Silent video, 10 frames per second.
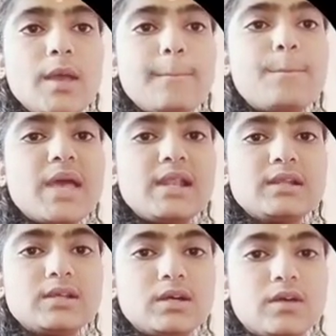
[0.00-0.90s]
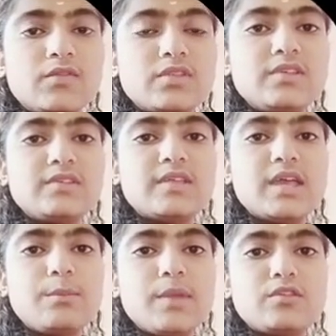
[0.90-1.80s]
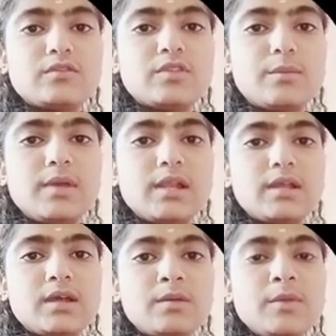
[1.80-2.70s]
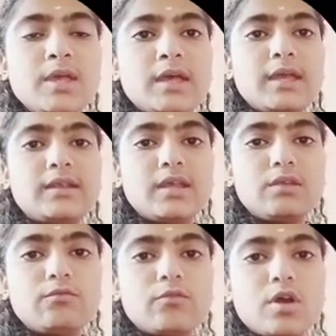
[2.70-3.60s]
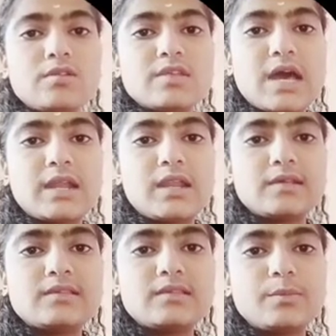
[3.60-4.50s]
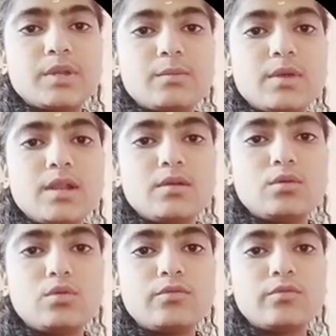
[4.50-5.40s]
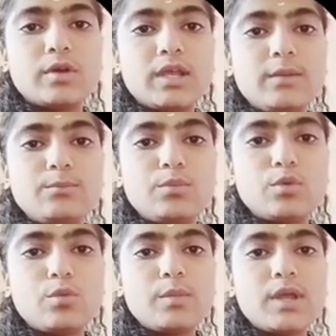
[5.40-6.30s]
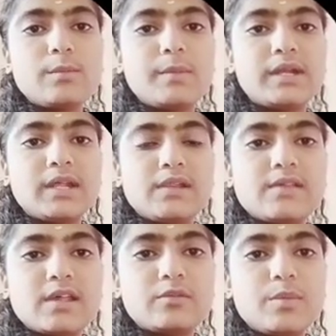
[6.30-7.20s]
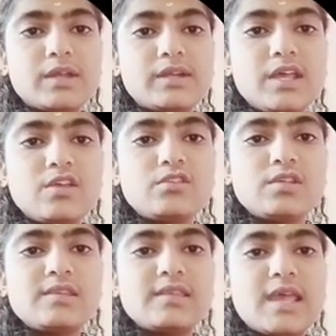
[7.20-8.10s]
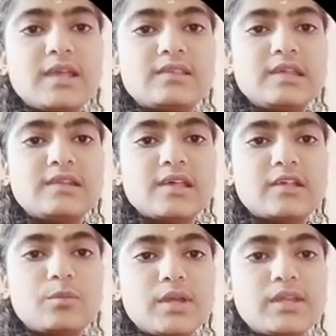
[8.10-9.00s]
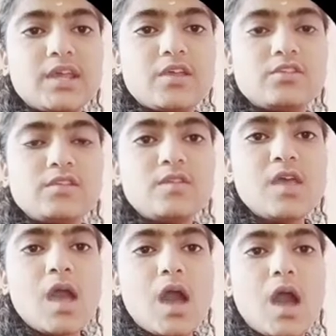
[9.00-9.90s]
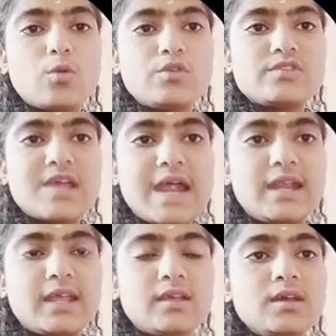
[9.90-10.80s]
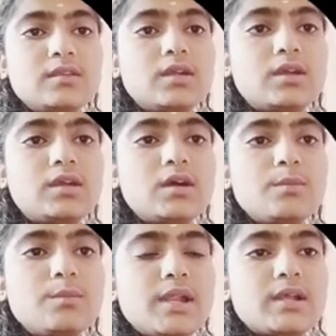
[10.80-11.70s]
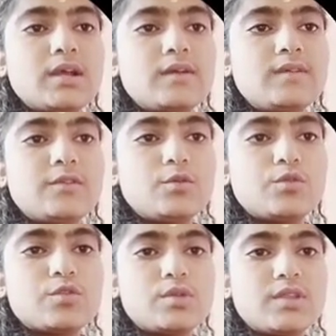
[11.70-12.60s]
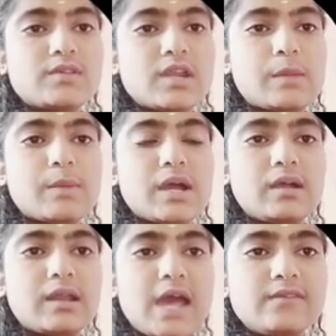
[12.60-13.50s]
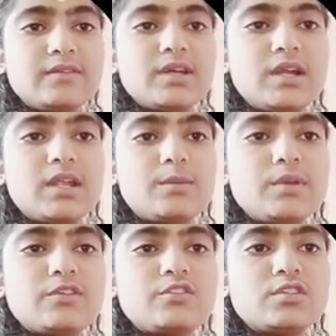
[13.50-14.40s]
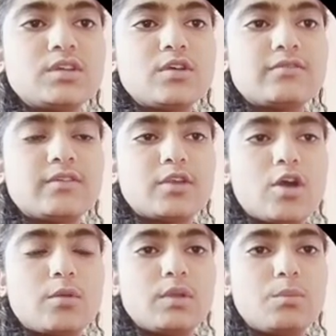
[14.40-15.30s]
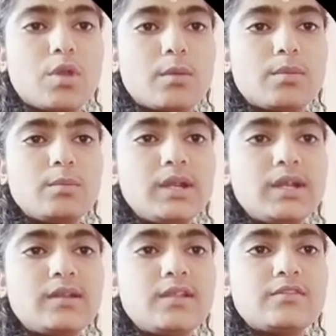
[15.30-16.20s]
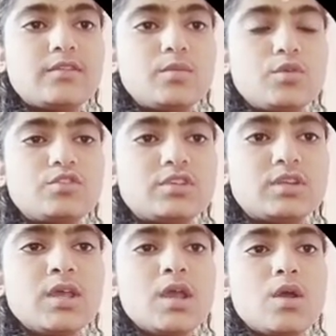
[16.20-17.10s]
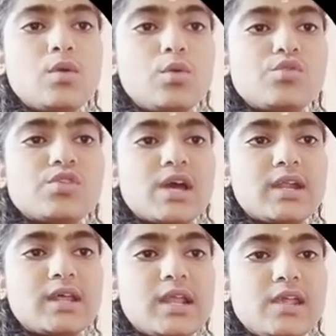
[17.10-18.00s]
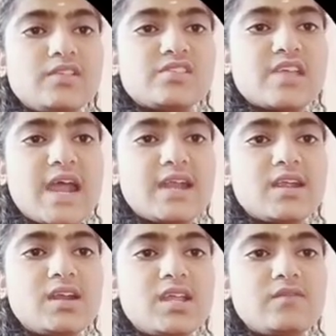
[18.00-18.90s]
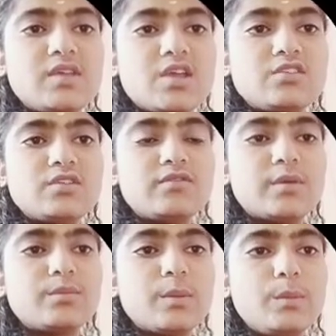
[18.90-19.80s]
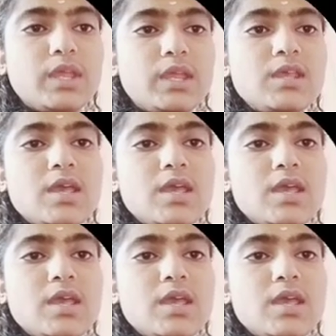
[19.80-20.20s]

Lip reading: Bell curves. This is the image of the bell curve. It involves unacceptable room for improvement. Metals expectations exceeds expectations. Outstanding. The term bell curve is used to describe a graphical depiction of a normal probability distribution whose underlying standard deviation from the mean